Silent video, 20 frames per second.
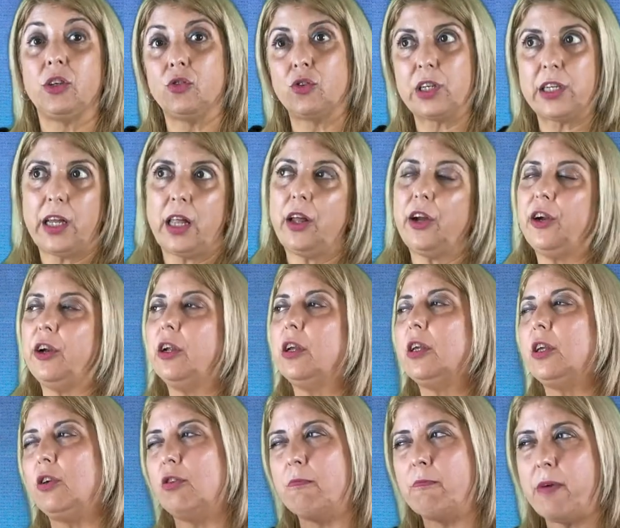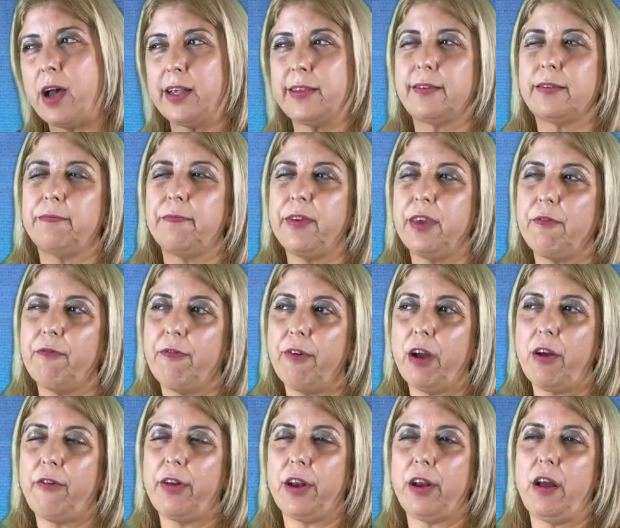you tell her you must be
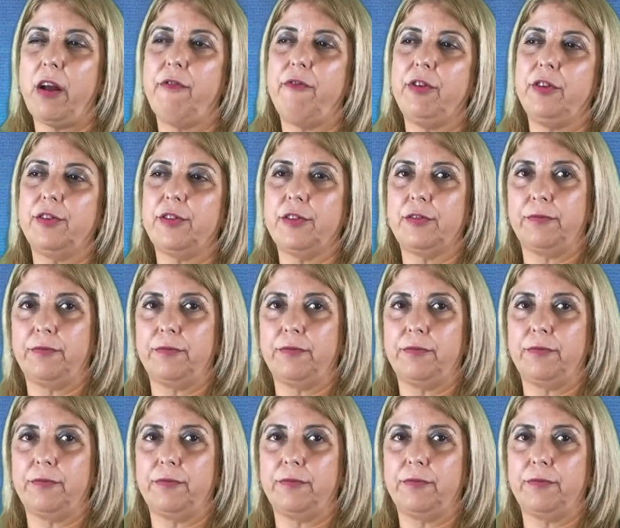very nervous.